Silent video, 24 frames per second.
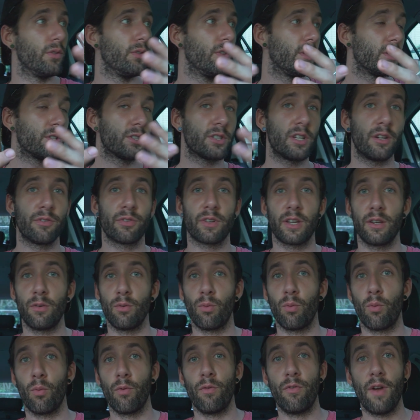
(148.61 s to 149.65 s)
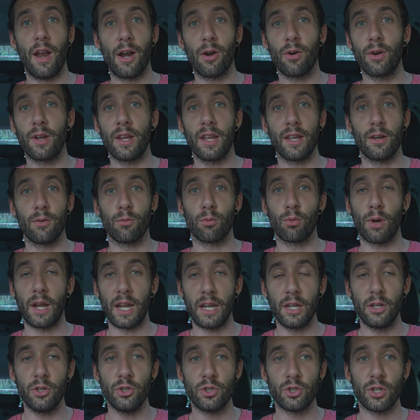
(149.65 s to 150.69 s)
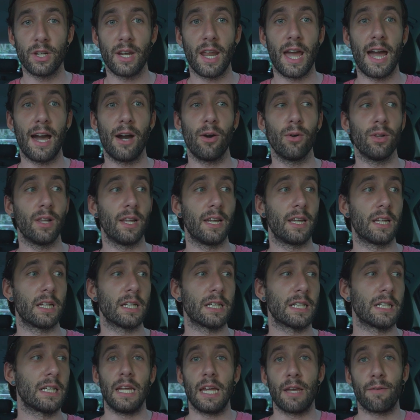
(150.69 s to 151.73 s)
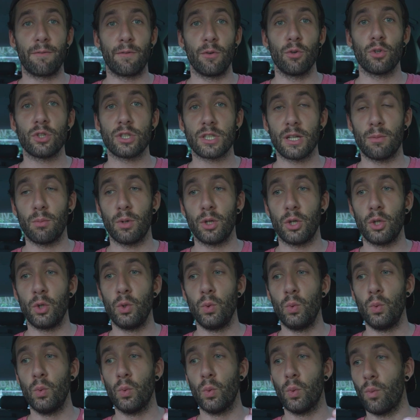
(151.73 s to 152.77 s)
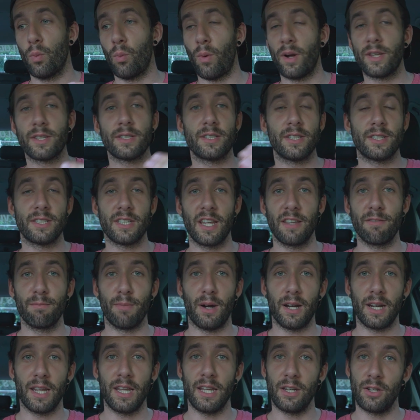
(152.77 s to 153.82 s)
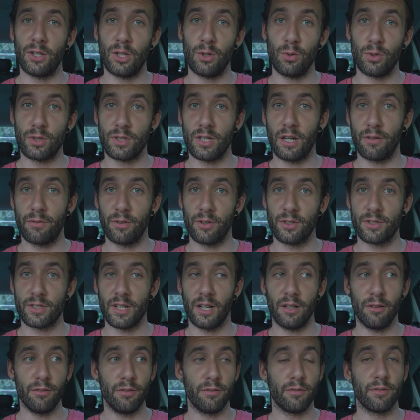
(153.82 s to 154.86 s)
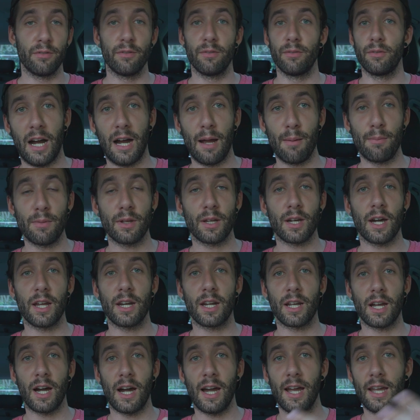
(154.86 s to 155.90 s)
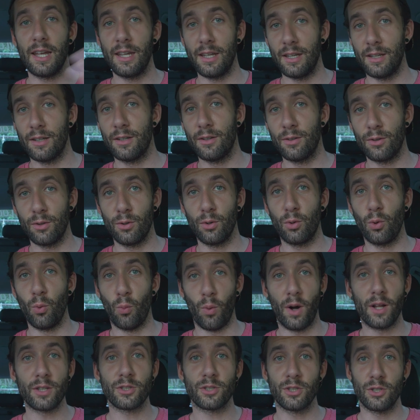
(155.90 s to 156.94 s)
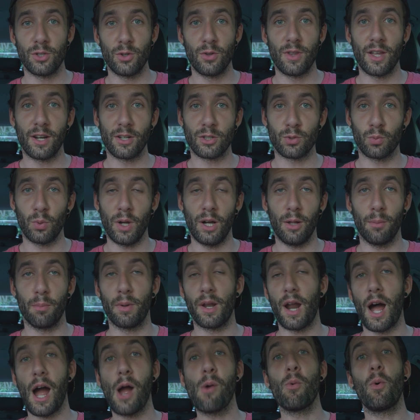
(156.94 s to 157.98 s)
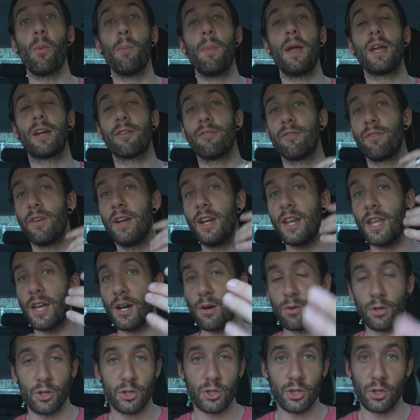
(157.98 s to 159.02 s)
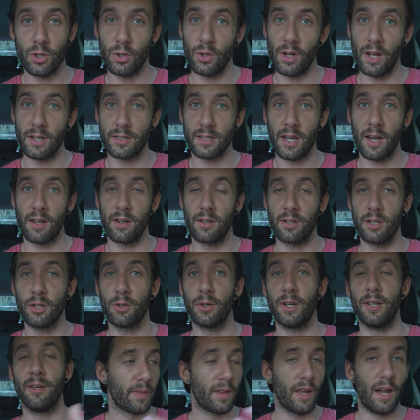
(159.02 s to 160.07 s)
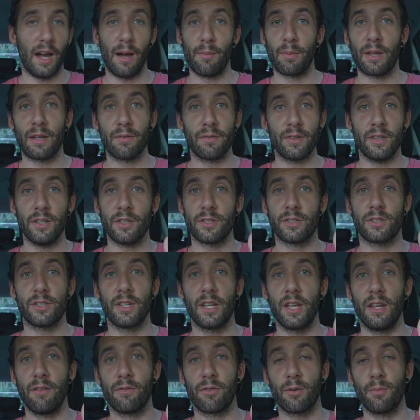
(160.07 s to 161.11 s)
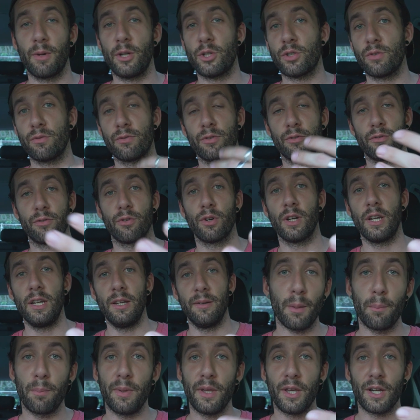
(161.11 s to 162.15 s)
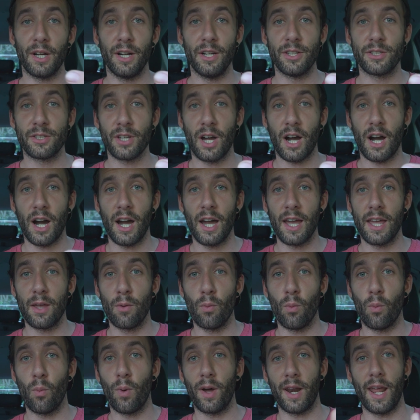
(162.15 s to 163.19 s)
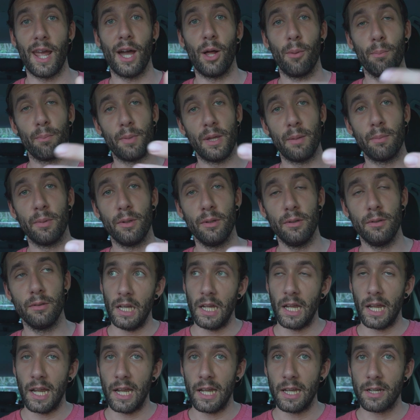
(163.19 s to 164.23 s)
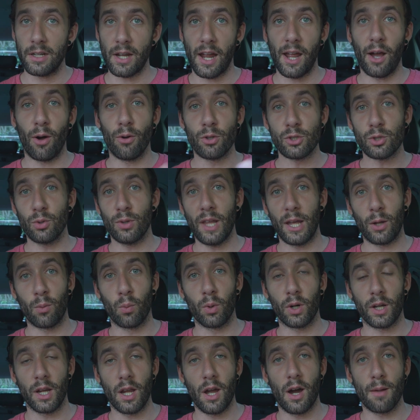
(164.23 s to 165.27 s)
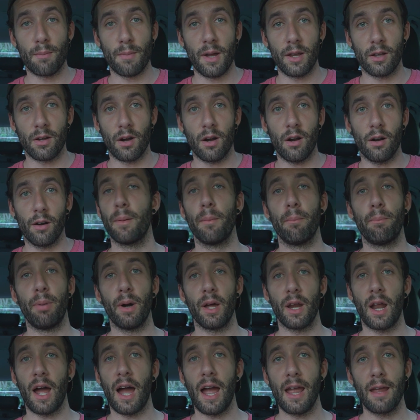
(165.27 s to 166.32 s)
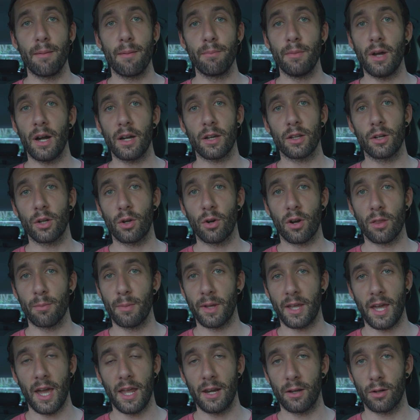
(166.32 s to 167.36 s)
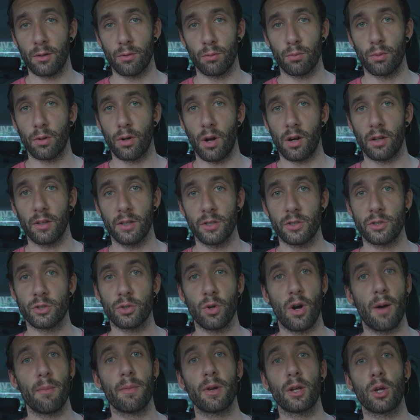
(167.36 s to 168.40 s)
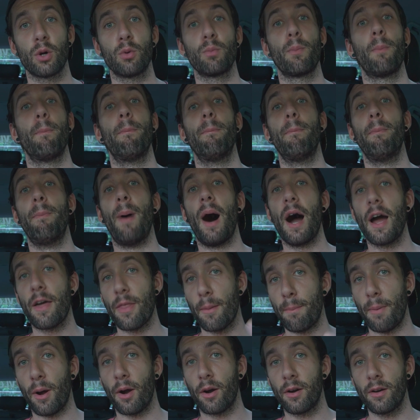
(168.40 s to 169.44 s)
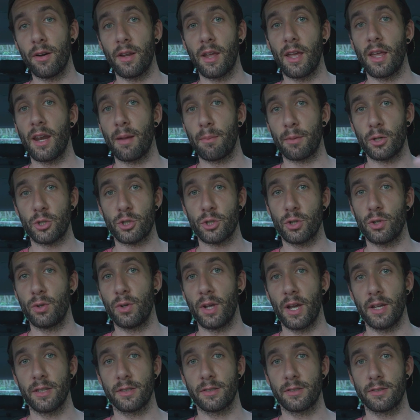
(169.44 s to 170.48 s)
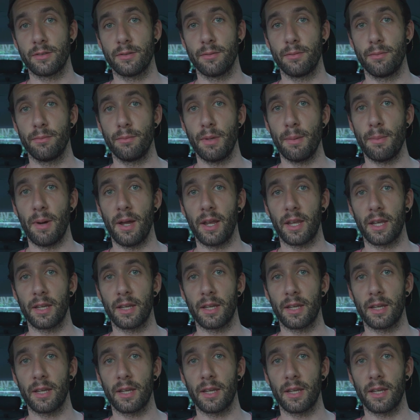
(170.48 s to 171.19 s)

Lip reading: this stuff can vary in range, and how like if you're someone who wants to save money and do stuff yourself, I'm the kind of guy who wants to do that as well. But I will make a video to show you guys how to do it. I'm giving this information for free because I want to help people, and I also like working on my car. But I am not going to go to the mechanic regardless, so I'm going to go buy the part and I'm going to show you guys me buying